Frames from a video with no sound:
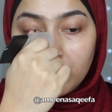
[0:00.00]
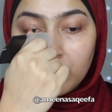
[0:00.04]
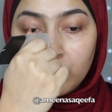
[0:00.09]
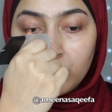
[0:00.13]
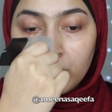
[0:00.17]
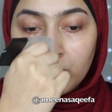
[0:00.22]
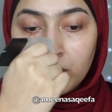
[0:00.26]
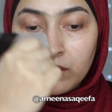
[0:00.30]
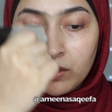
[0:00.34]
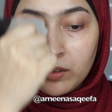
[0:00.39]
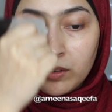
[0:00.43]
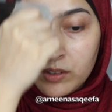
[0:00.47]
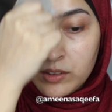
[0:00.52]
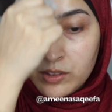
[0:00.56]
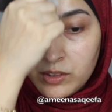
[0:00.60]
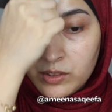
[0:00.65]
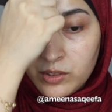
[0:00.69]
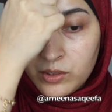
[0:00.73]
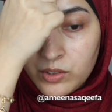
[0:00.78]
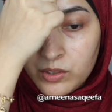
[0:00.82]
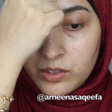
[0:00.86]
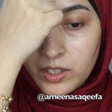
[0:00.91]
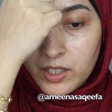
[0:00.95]
You can
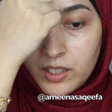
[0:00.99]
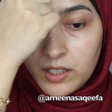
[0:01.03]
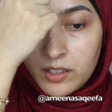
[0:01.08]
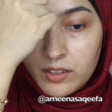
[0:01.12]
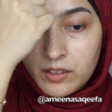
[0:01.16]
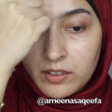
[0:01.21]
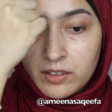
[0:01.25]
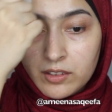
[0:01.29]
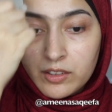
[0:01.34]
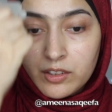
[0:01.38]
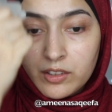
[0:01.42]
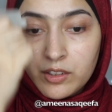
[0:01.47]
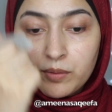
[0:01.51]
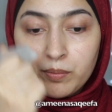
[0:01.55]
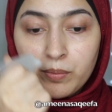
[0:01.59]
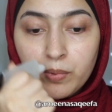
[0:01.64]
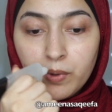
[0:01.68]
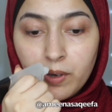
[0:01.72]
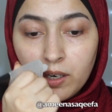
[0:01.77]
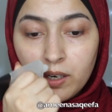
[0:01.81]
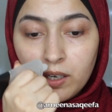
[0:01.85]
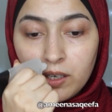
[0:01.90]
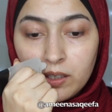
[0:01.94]
also take on your
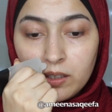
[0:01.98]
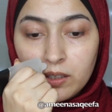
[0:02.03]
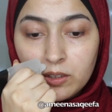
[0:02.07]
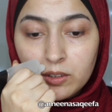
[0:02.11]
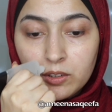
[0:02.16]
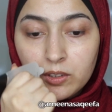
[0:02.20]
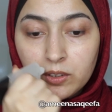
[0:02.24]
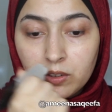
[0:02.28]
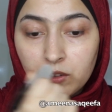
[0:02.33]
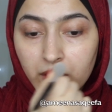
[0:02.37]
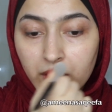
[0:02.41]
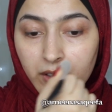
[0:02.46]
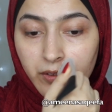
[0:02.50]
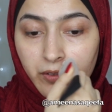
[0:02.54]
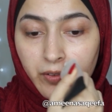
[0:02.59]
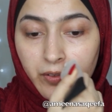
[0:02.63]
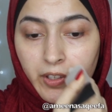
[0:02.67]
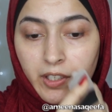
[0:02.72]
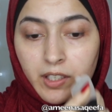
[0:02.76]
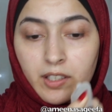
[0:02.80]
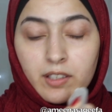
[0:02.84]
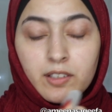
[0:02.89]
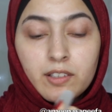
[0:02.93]
brush or
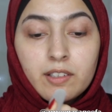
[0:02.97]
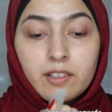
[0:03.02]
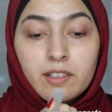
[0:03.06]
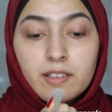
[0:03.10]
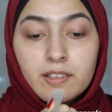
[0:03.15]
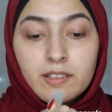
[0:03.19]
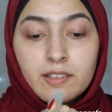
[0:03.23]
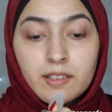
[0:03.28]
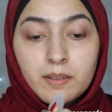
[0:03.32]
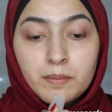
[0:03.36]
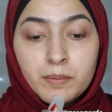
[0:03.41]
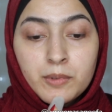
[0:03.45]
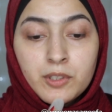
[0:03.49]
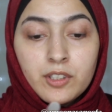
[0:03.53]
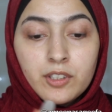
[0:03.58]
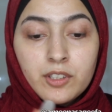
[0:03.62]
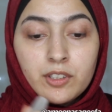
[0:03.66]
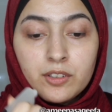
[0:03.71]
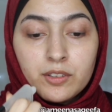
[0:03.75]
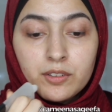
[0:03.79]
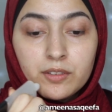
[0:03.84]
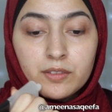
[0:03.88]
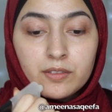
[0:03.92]
finger, it's up to
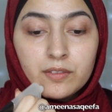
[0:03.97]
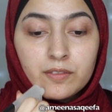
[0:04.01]
you.